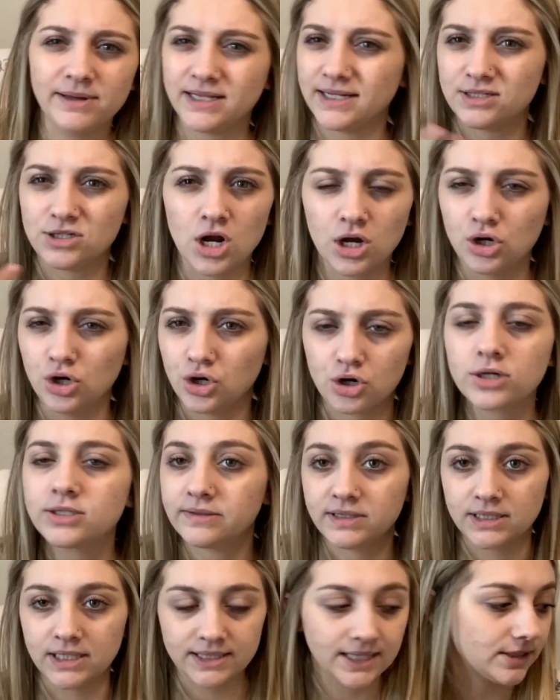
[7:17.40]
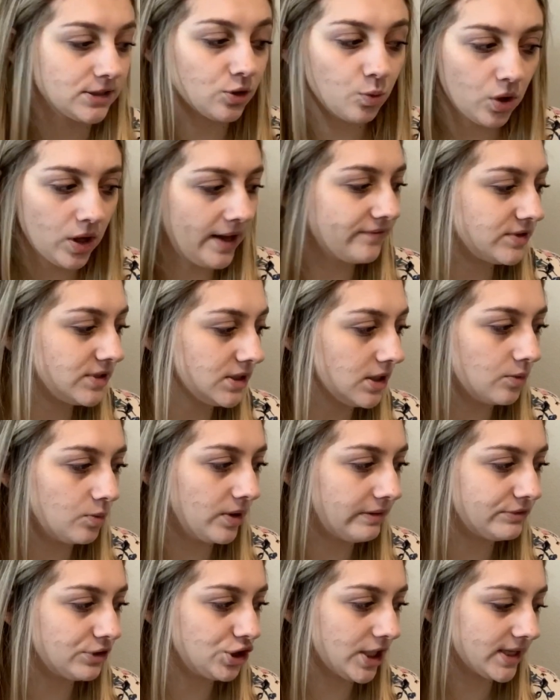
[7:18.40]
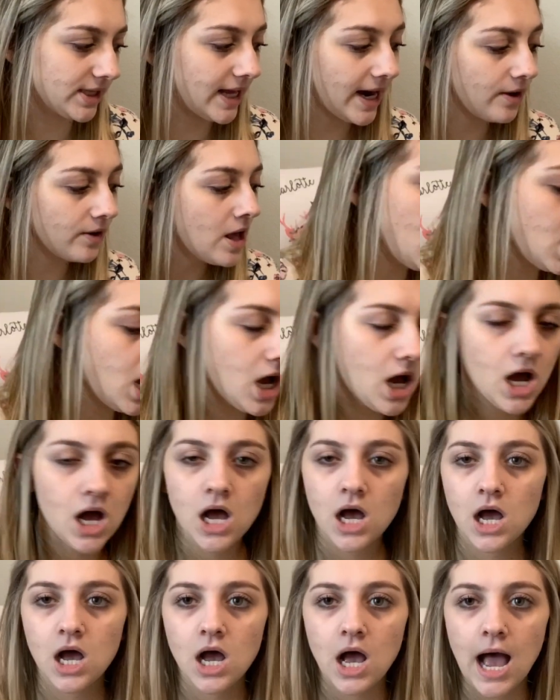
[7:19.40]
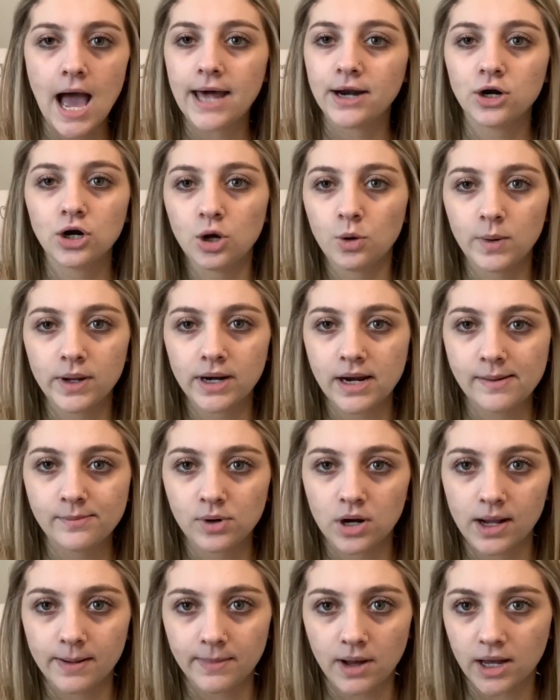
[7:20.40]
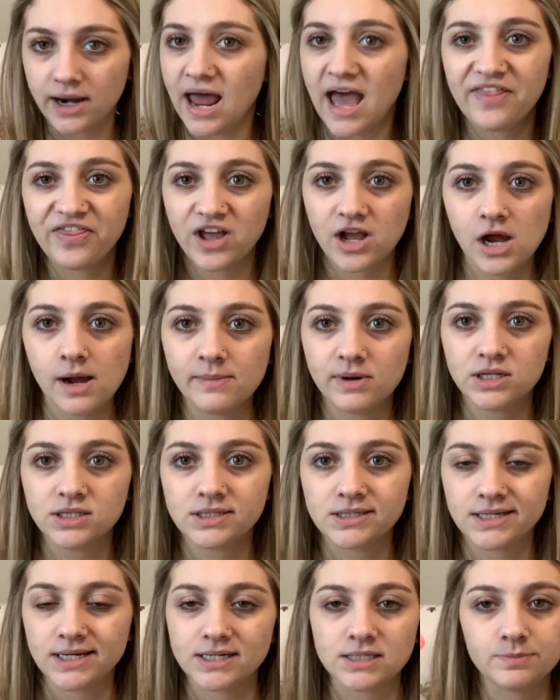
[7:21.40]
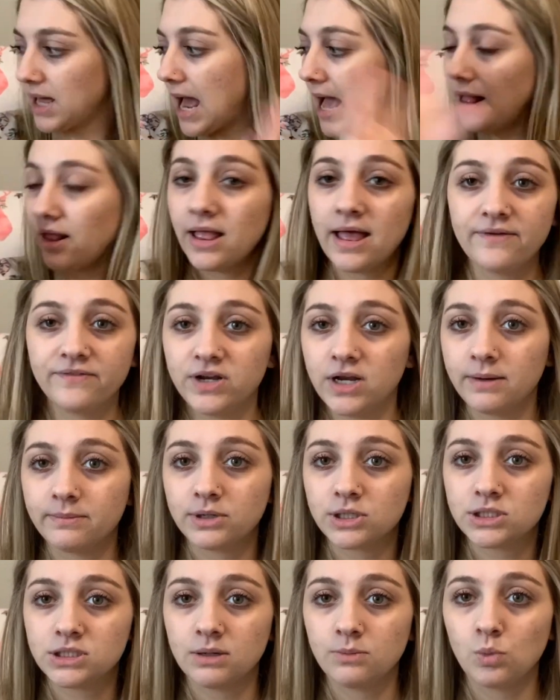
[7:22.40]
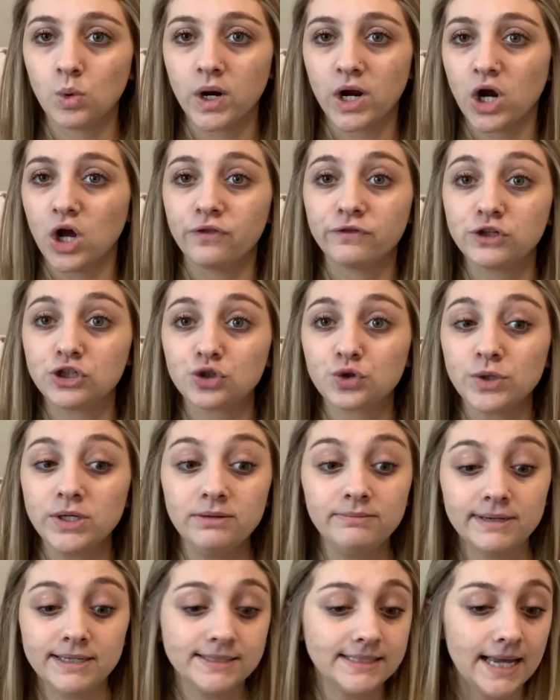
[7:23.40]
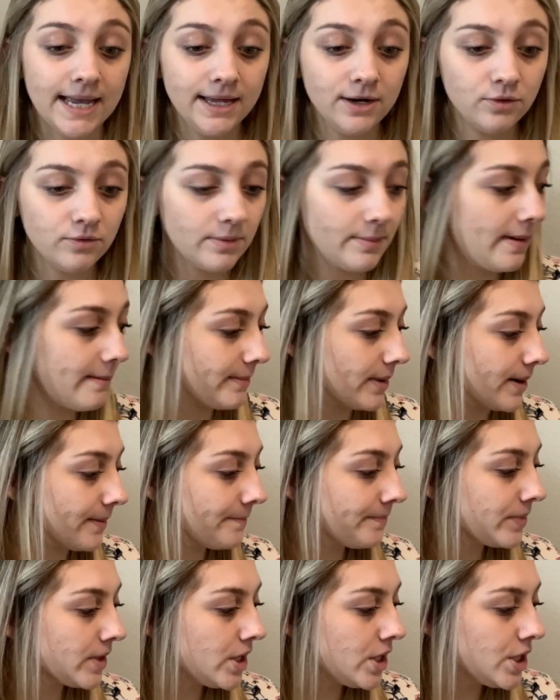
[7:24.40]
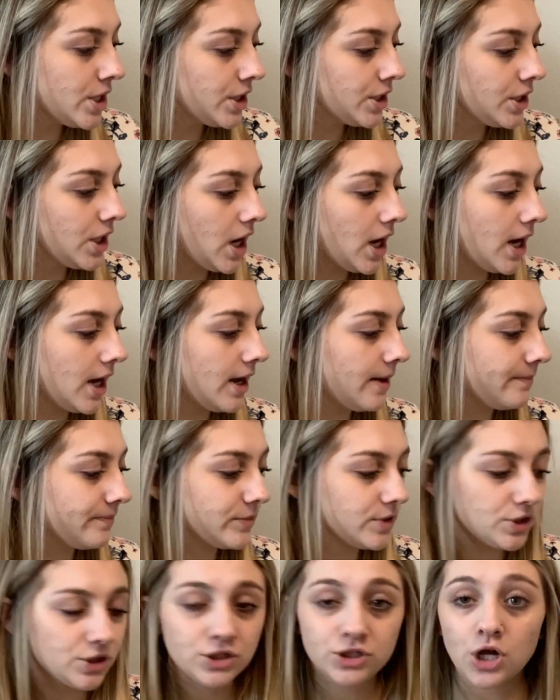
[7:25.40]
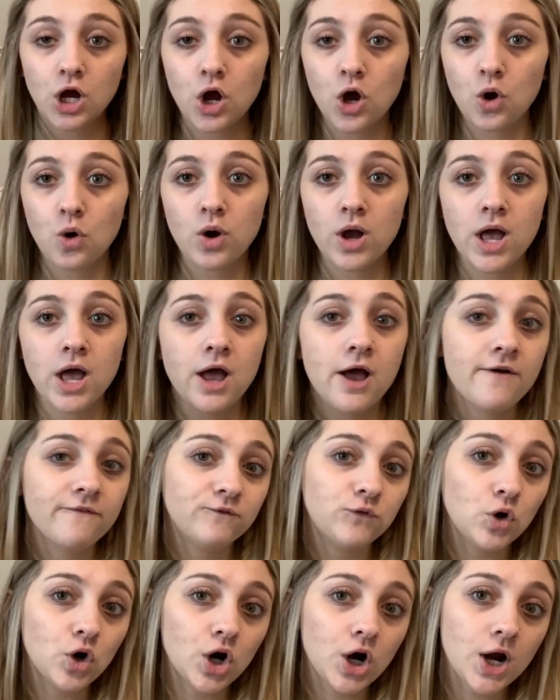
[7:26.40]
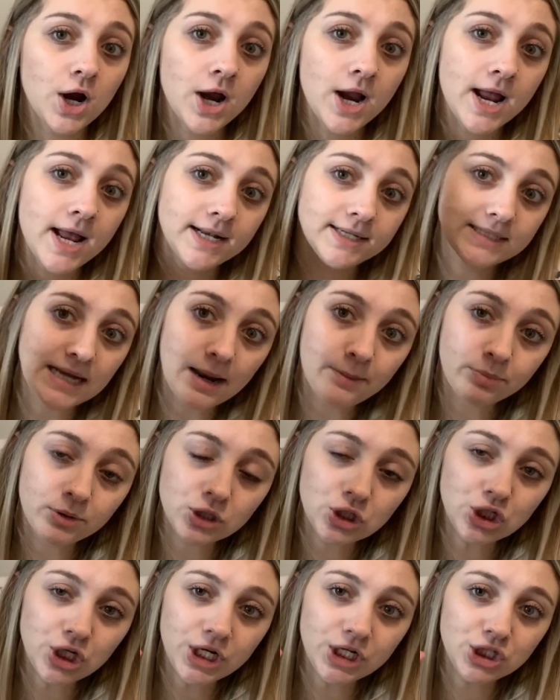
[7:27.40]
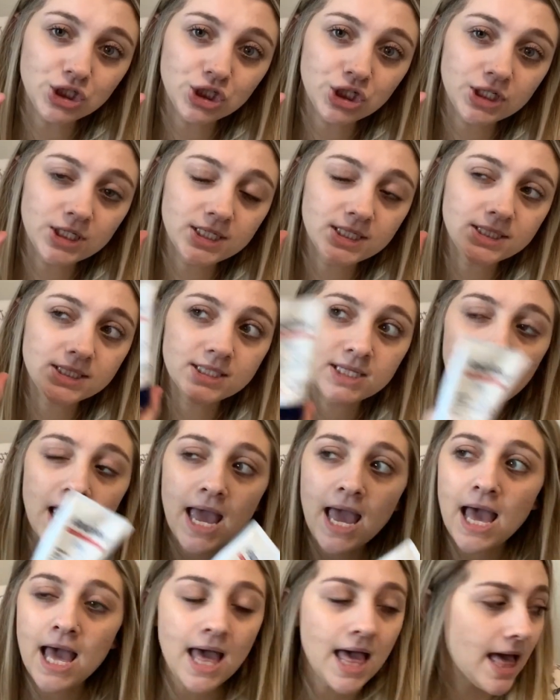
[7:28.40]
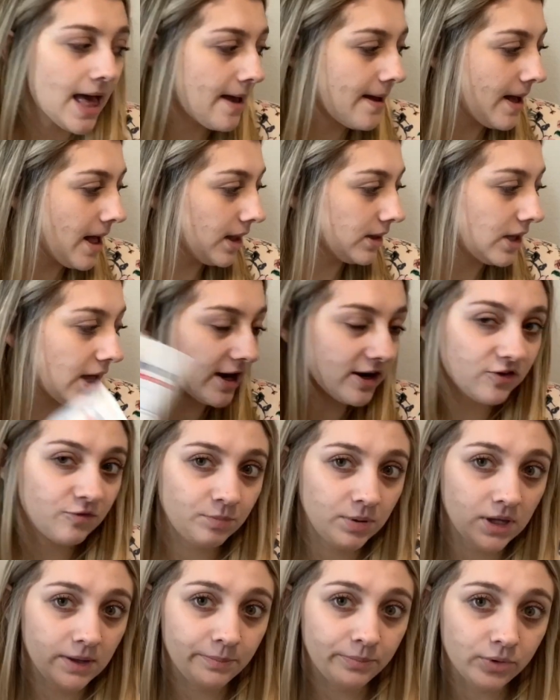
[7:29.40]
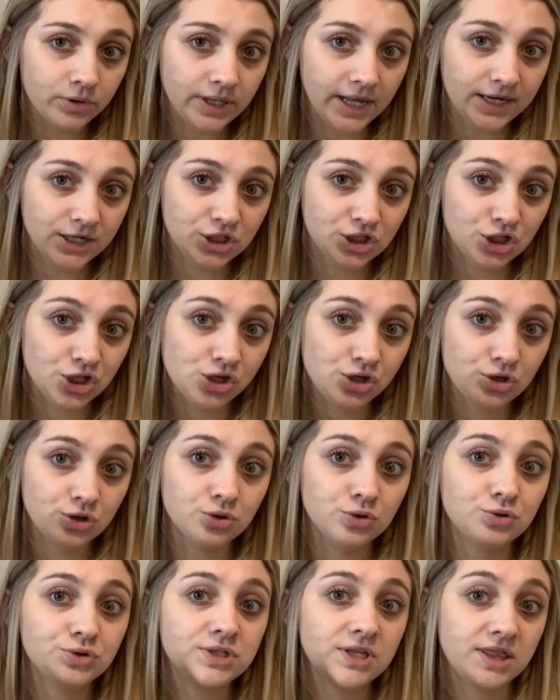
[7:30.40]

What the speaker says: that's not good, or something like that. So we'll have to check that out. I don't know what number I'm on. I think I'm on 6. I'll have a number somewhere on the screen because I don't remember. So for diaper changes, a lot of people like to use